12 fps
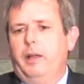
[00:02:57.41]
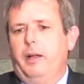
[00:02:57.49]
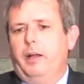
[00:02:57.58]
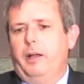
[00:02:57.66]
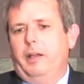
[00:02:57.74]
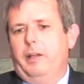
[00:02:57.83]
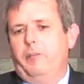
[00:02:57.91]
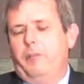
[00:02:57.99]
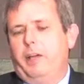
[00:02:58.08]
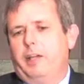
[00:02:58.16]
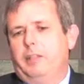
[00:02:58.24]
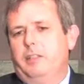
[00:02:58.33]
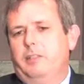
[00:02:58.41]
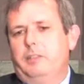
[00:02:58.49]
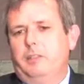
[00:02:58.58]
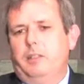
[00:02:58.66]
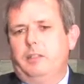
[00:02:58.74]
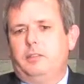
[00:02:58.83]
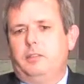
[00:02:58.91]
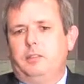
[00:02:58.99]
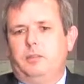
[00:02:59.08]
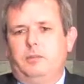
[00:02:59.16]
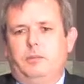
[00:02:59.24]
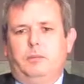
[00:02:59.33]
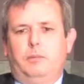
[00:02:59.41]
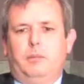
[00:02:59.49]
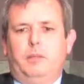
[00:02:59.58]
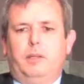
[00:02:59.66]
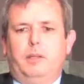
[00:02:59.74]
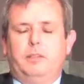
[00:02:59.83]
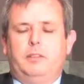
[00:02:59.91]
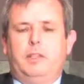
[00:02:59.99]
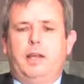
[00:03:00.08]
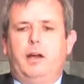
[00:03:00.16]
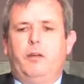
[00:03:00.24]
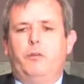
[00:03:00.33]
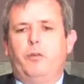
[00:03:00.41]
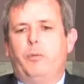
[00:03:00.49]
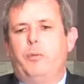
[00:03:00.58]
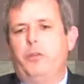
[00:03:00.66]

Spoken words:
In fact, it's down from